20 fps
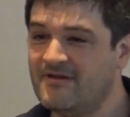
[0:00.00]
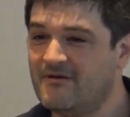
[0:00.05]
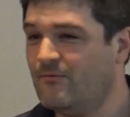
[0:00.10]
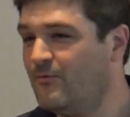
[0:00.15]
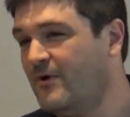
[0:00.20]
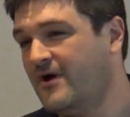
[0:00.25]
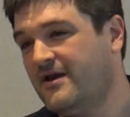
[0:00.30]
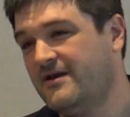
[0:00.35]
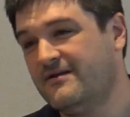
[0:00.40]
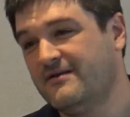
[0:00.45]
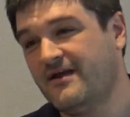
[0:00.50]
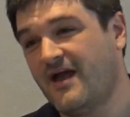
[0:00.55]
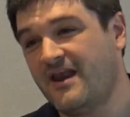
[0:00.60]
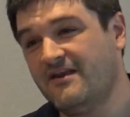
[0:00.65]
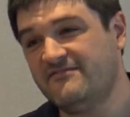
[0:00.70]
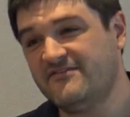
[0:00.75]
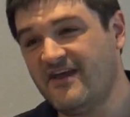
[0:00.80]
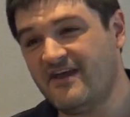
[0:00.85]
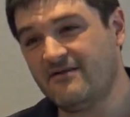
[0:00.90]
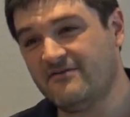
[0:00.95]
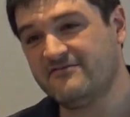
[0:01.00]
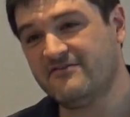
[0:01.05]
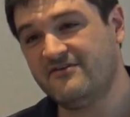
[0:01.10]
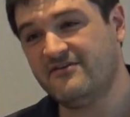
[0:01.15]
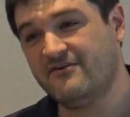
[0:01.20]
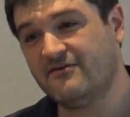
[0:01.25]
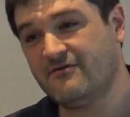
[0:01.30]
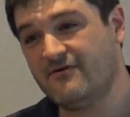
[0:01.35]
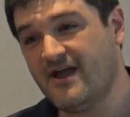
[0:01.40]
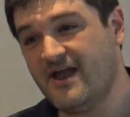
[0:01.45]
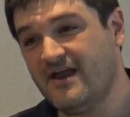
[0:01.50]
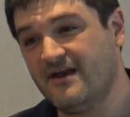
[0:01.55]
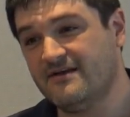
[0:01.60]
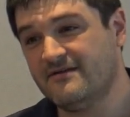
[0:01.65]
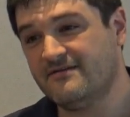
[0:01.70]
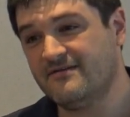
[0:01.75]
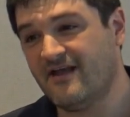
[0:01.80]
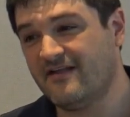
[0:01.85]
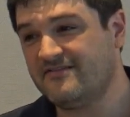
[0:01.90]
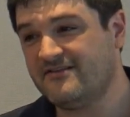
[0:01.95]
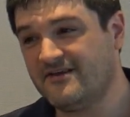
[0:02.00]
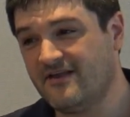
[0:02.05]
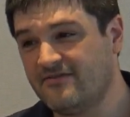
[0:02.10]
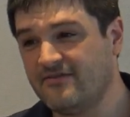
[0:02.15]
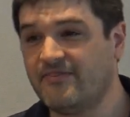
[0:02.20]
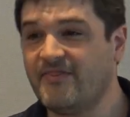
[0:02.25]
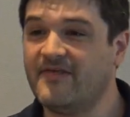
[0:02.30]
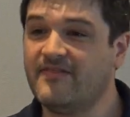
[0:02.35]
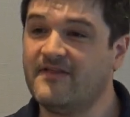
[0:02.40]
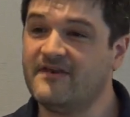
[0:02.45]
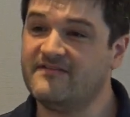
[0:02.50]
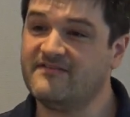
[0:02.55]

What kind of channel should you create? That's another thing that